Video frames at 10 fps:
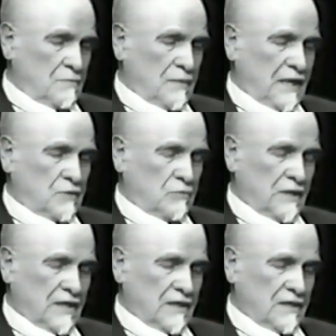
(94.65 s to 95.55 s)
But,
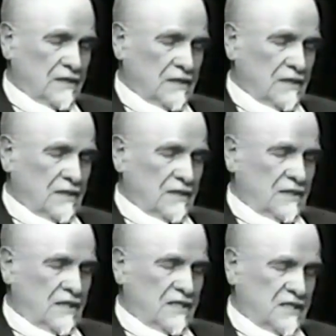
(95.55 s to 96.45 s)
well,
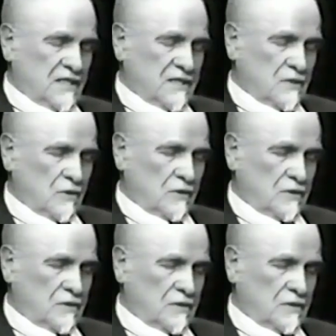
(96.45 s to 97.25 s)
this is not